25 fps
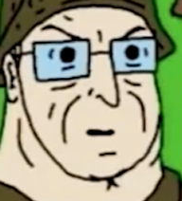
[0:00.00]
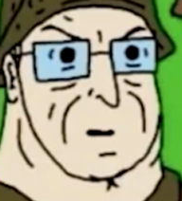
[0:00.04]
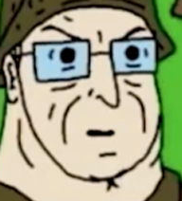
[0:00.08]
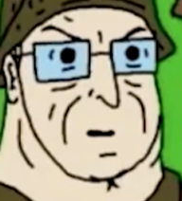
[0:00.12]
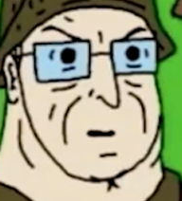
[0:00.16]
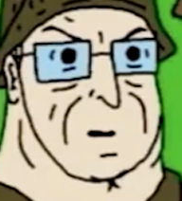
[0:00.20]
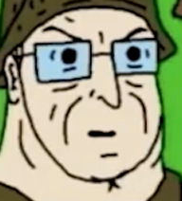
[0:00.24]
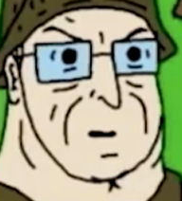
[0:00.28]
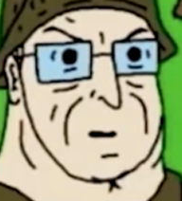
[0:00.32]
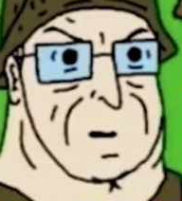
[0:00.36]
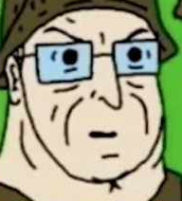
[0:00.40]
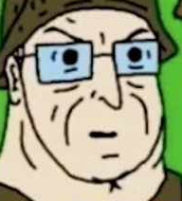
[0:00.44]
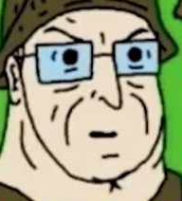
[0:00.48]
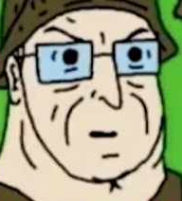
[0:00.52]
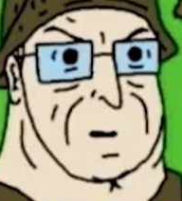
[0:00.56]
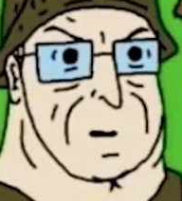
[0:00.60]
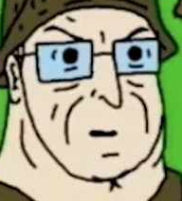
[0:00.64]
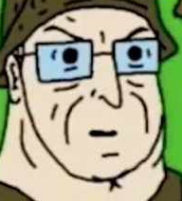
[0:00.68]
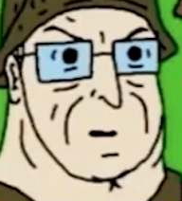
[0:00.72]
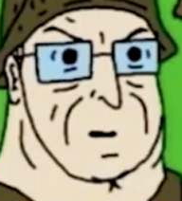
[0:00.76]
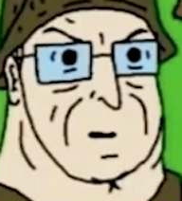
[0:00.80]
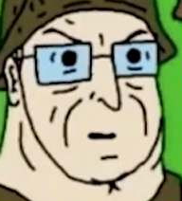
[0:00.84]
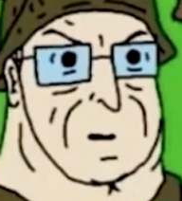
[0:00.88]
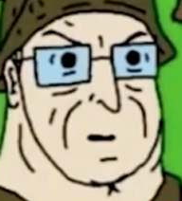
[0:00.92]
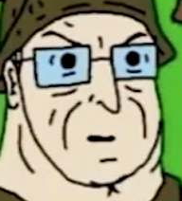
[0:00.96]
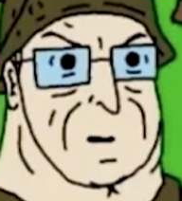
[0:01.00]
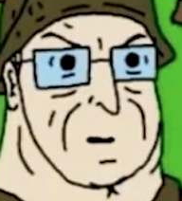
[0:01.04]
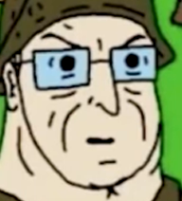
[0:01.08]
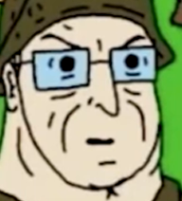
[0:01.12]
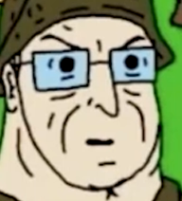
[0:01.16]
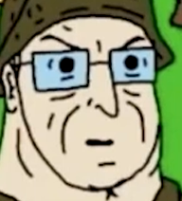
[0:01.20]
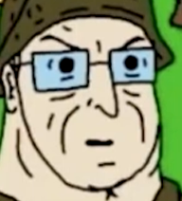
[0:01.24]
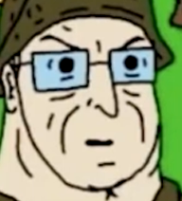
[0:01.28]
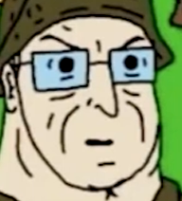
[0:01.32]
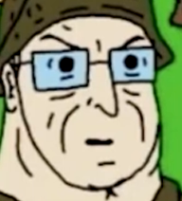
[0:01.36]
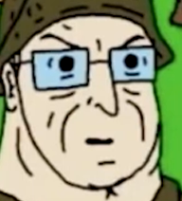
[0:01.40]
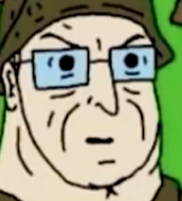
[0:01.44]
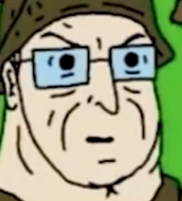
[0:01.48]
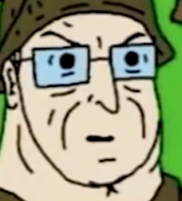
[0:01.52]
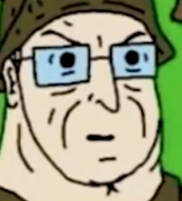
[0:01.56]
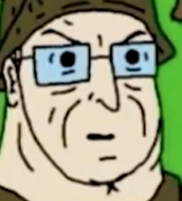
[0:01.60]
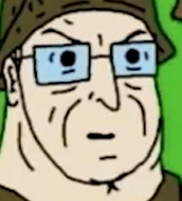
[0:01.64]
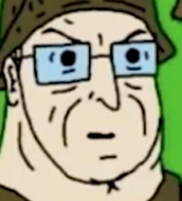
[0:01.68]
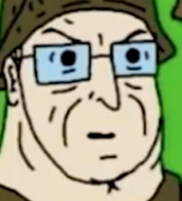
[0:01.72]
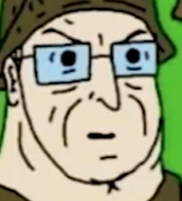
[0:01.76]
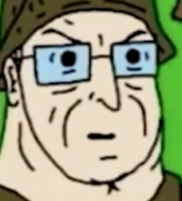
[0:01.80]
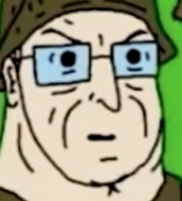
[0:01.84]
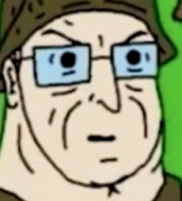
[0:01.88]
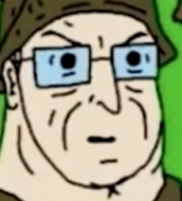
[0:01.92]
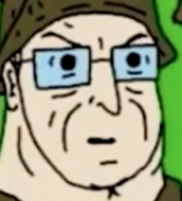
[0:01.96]

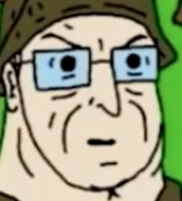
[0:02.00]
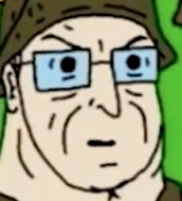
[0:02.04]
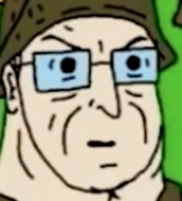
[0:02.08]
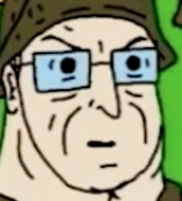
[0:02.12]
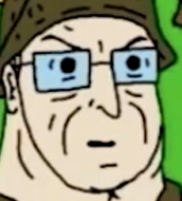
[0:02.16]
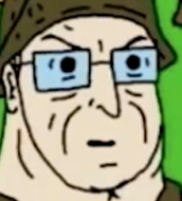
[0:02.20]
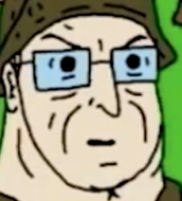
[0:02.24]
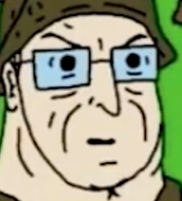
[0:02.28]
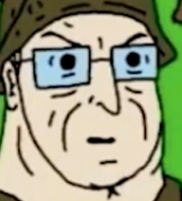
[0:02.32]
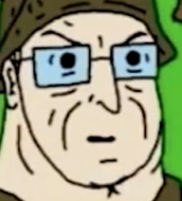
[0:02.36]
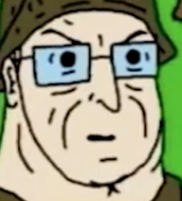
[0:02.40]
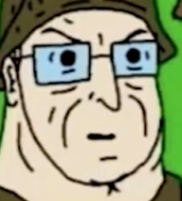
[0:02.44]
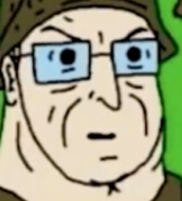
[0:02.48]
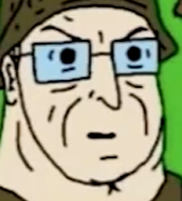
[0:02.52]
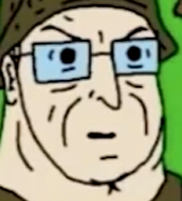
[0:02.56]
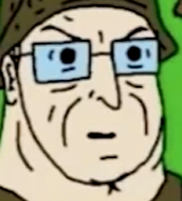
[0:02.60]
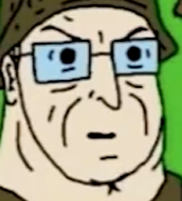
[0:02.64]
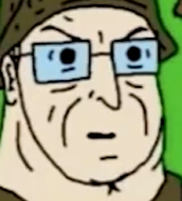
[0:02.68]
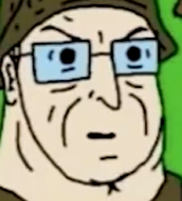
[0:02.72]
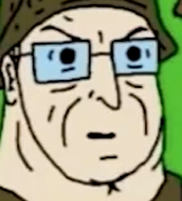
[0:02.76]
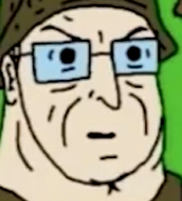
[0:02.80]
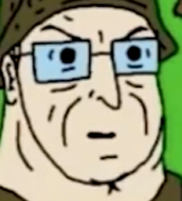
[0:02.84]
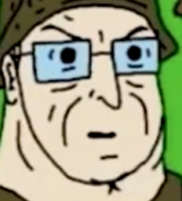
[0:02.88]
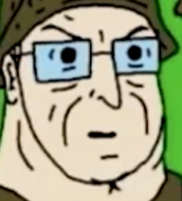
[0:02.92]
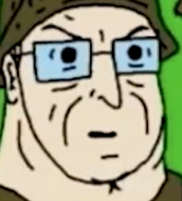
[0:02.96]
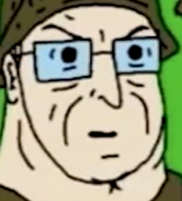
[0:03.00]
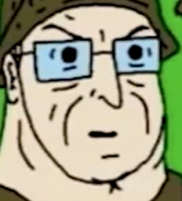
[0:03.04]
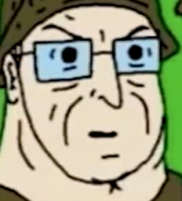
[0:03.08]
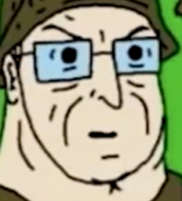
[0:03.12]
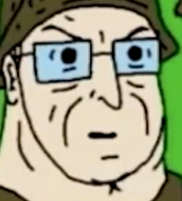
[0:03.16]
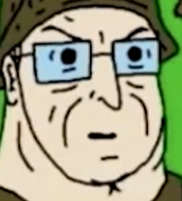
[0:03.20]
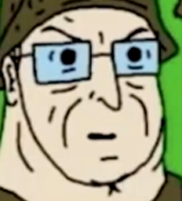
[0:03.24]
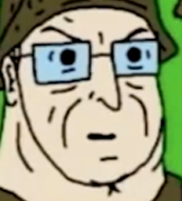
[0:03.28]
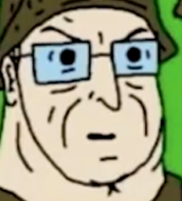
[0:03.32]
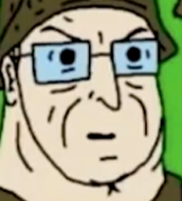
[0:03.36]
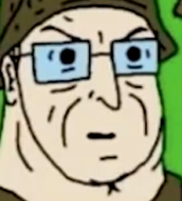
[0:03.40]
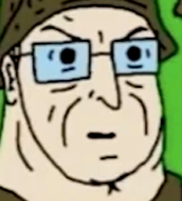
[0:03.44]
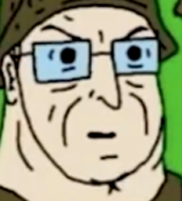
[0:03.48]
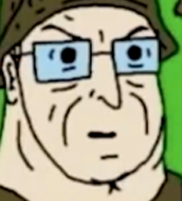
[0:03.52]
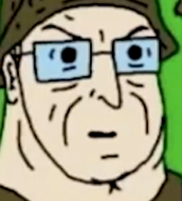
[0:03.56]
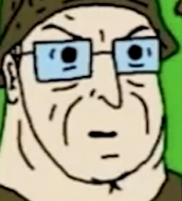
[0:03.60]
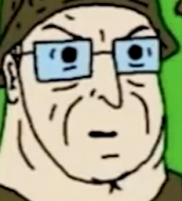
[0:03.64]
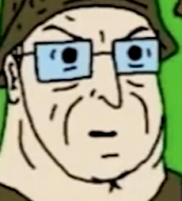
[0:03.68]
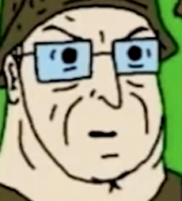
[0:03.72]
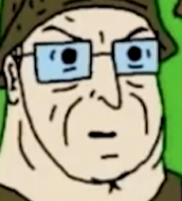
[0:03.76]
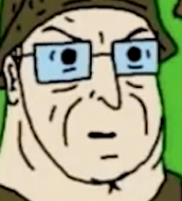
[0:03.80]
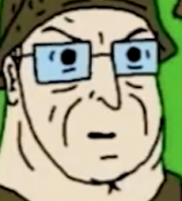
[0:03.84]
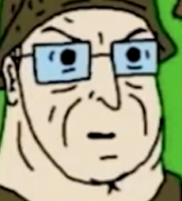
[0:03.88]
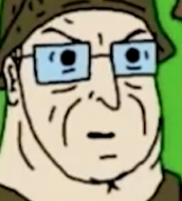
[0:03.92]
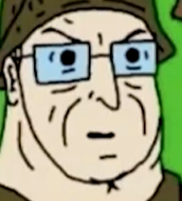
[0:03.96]

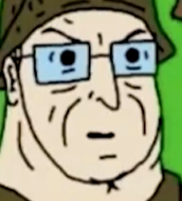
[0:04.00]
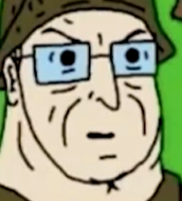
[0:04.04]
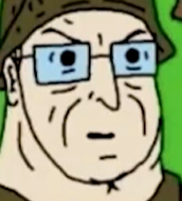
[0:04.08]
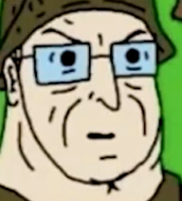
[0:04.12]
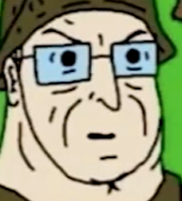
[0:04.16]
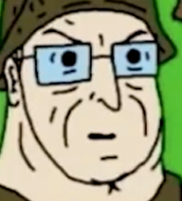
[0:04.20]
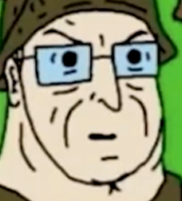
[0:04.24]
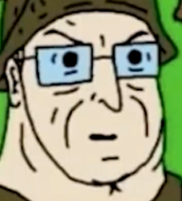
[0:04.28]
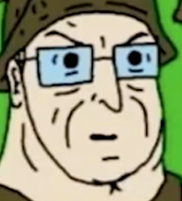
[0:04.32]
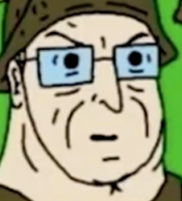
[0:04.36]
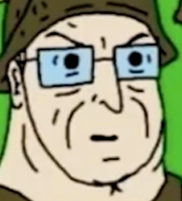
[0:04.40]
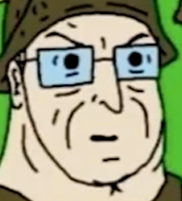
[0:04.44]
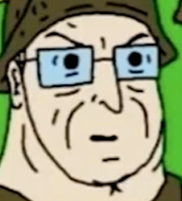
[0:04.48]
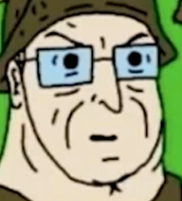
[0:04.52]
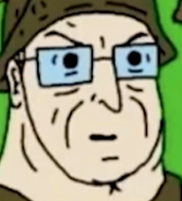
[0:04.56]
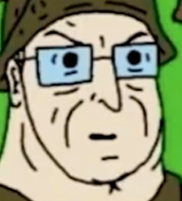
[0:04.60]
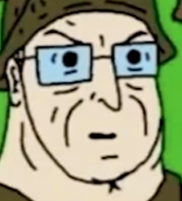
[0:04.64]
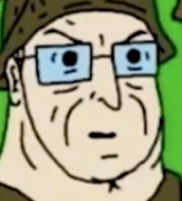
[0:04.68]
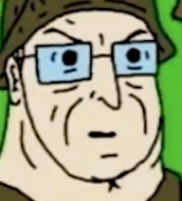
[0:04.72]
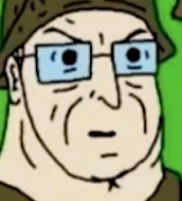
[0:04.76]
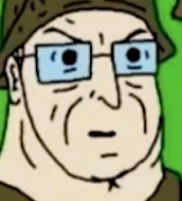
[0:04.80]
The person shown says nothing.